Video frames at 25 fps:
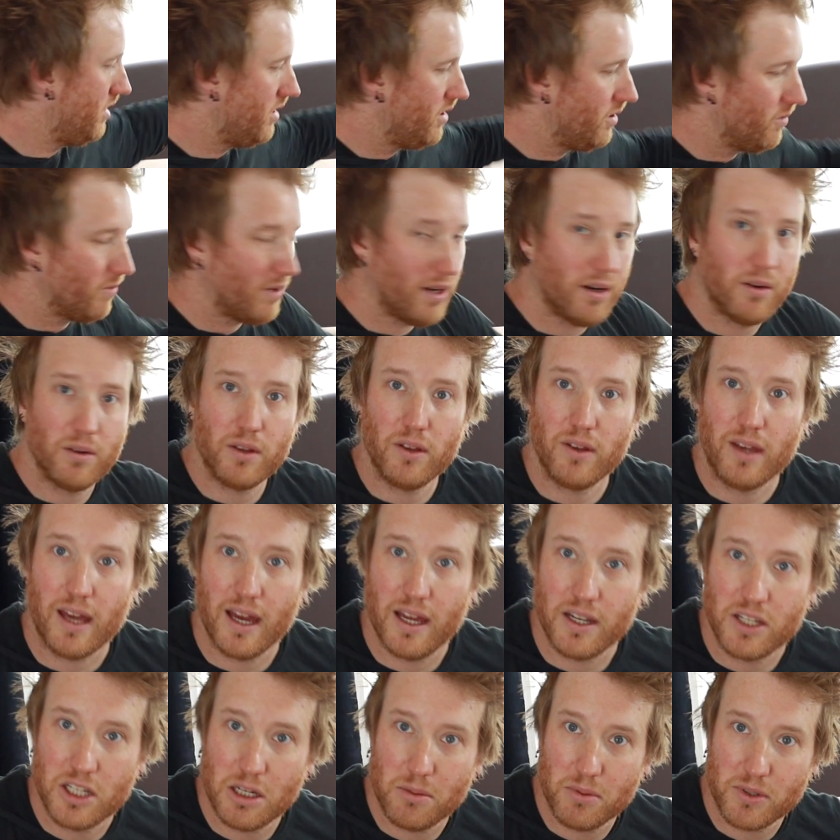Well, you get
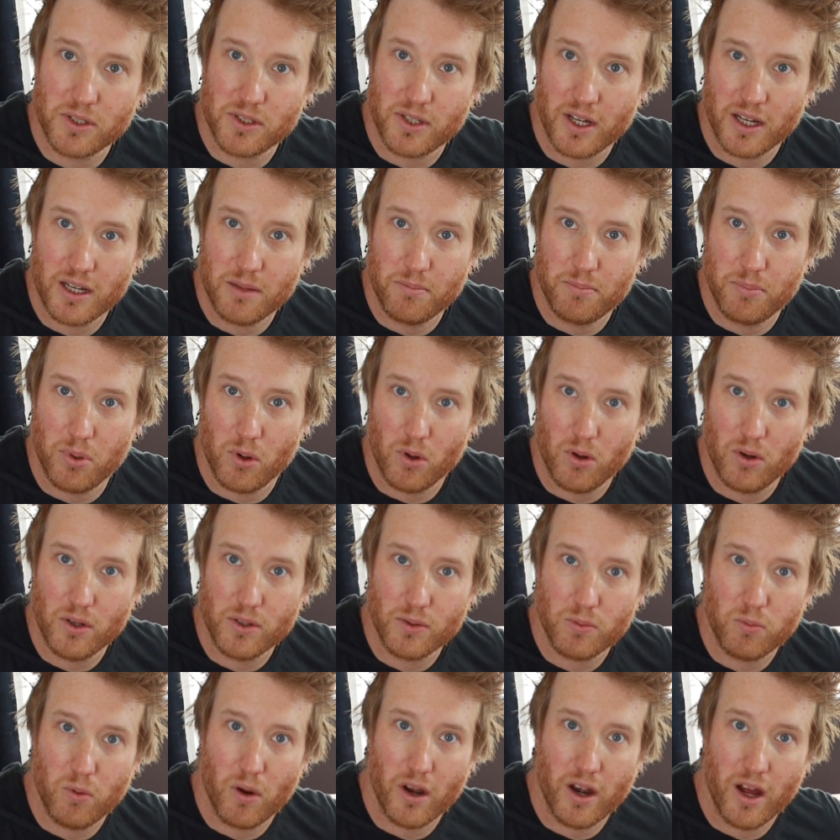a double-sided board.
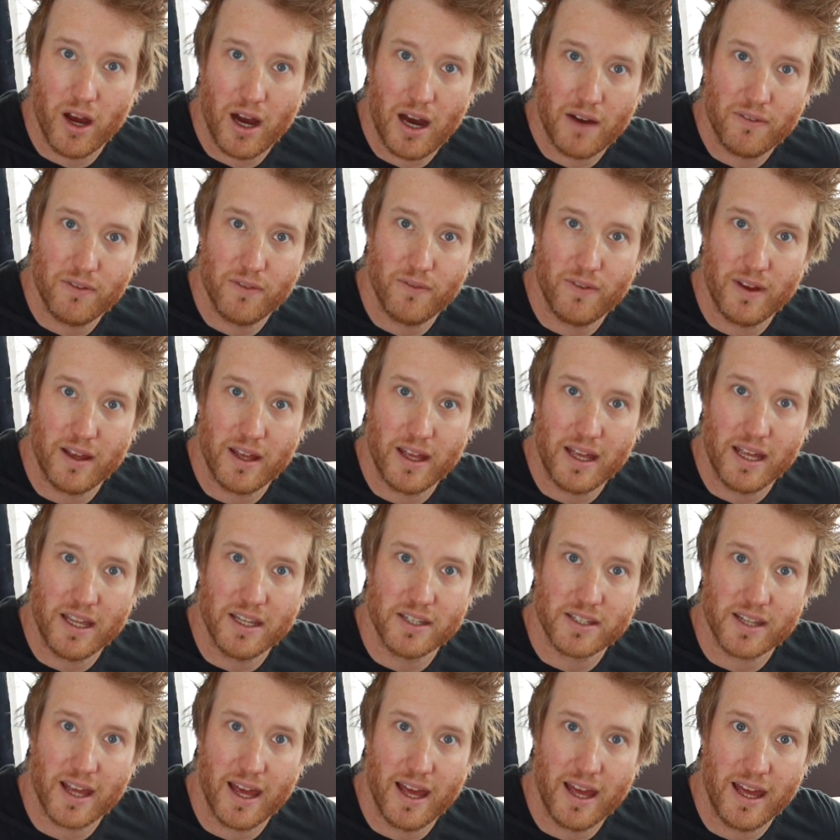One half of it
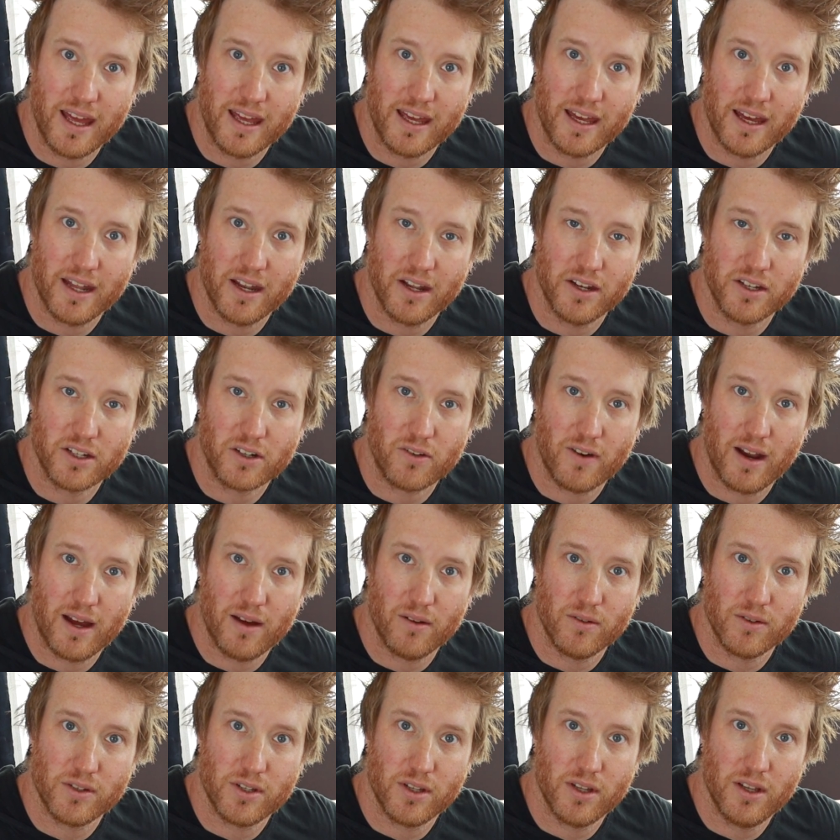is an
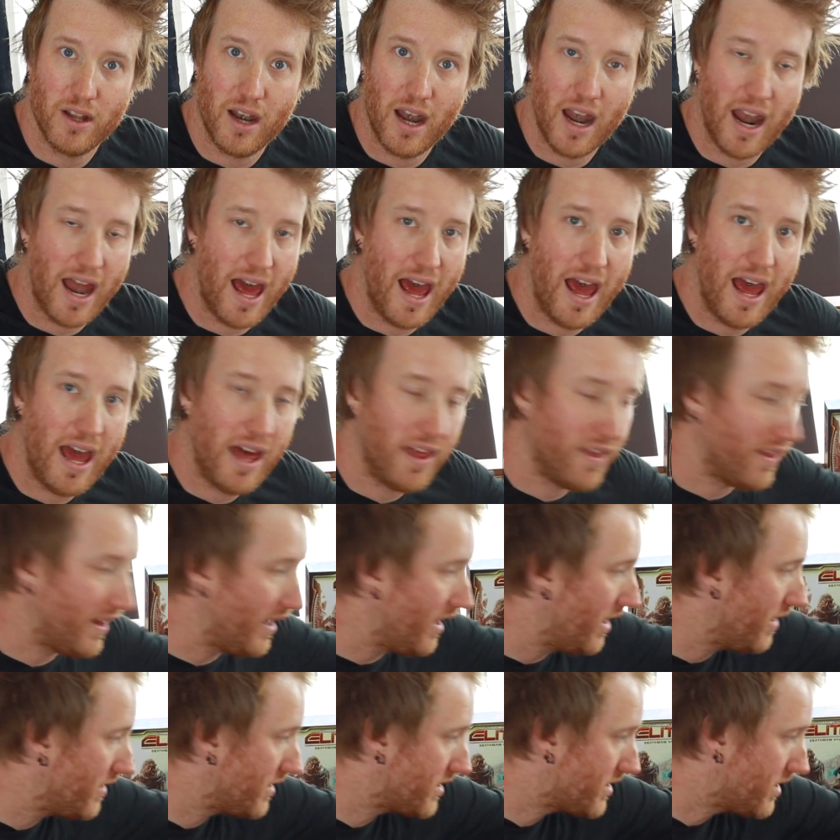underground lair. The
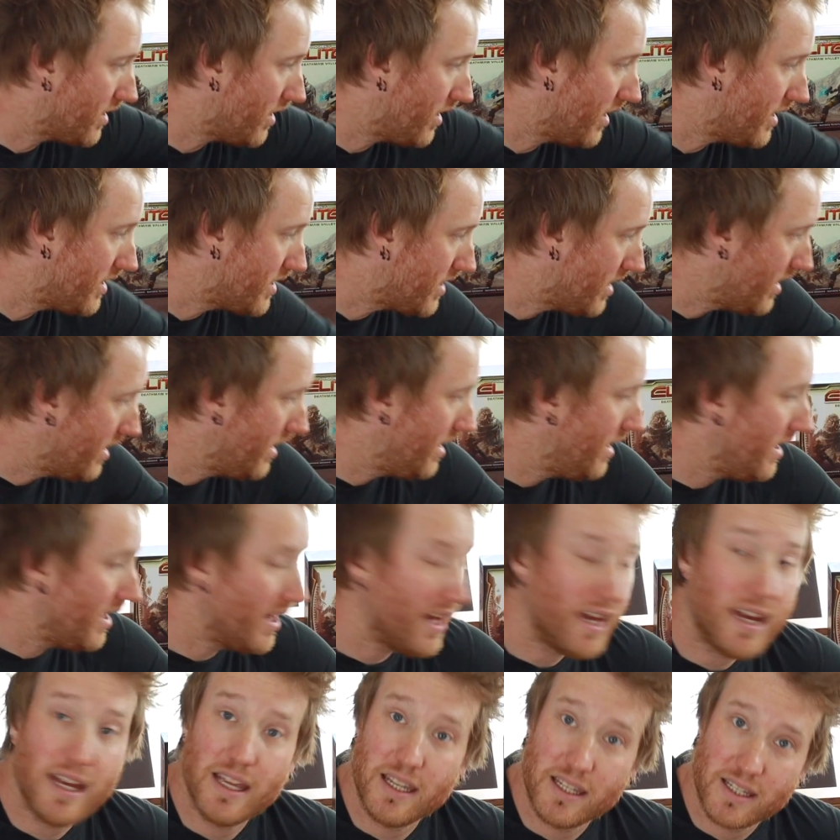other side
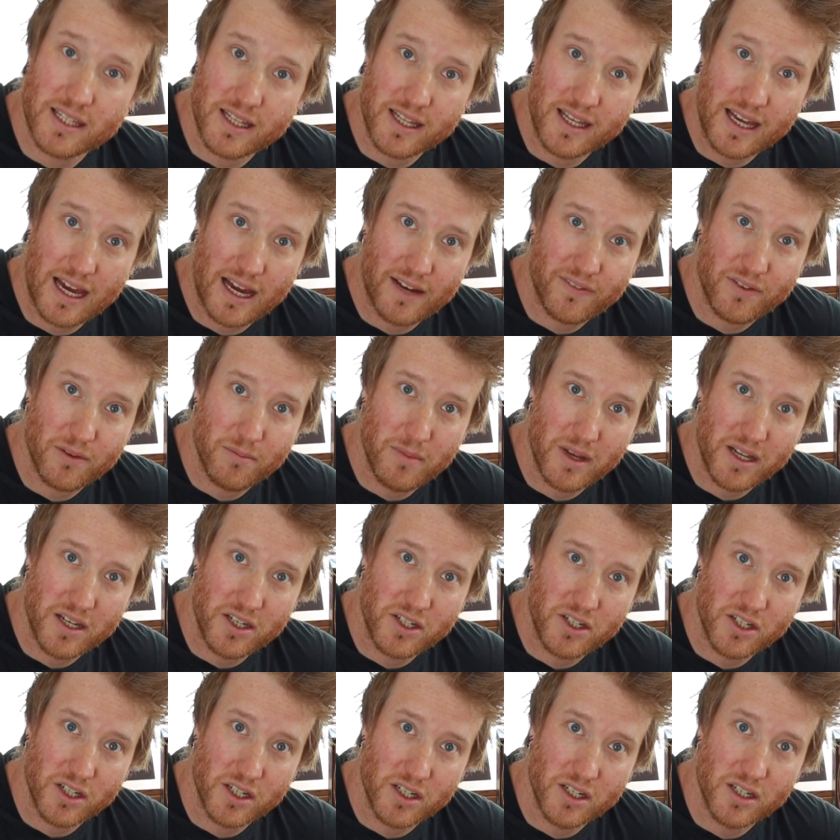is the
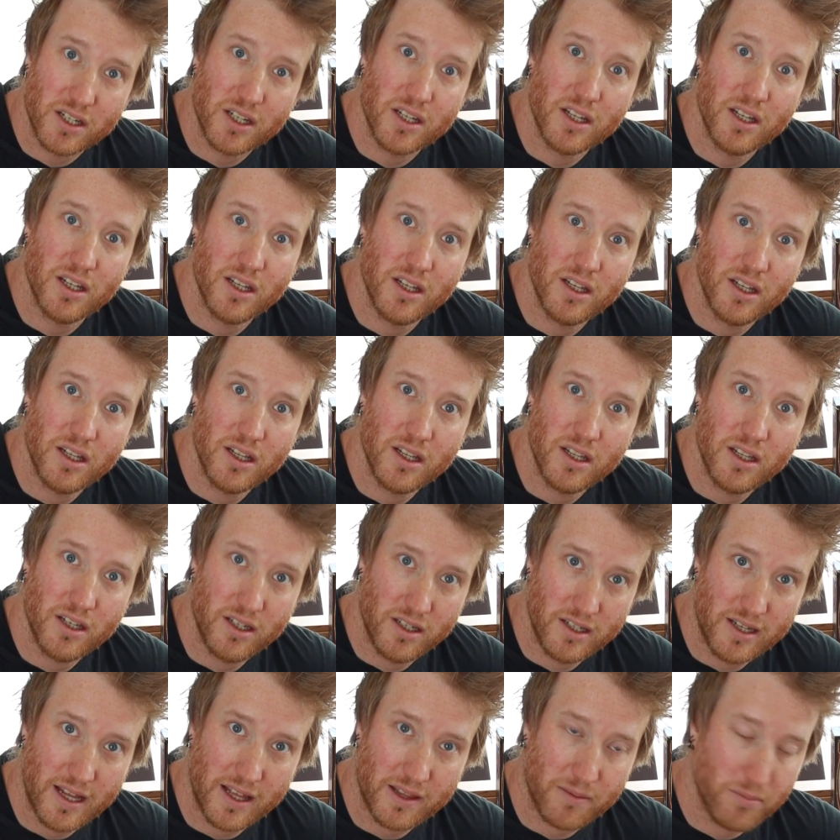aforementioned
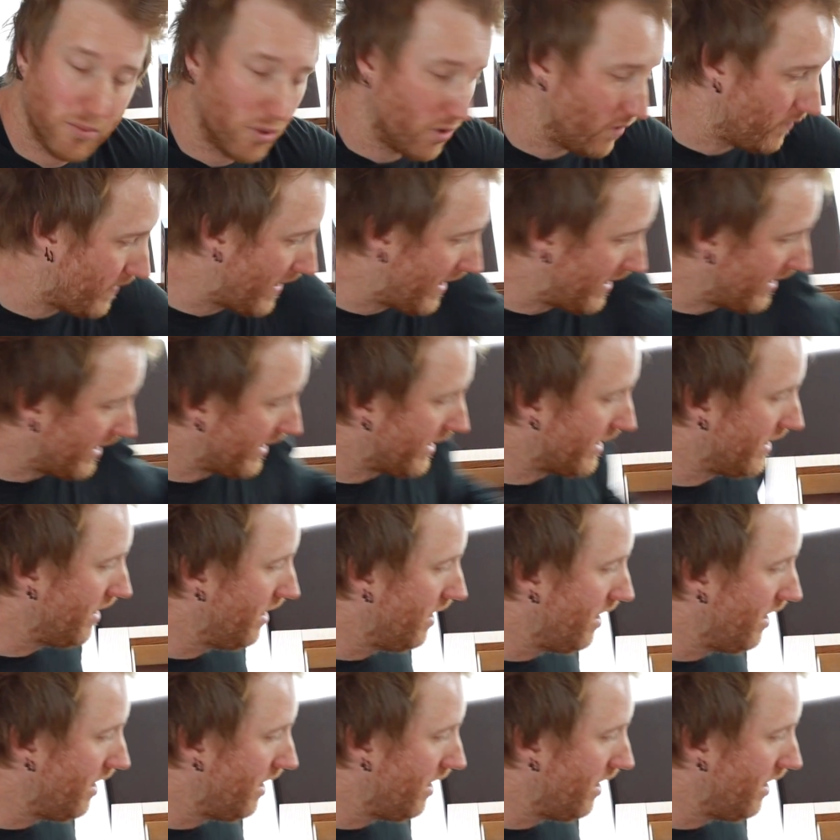Deathmaw Valley.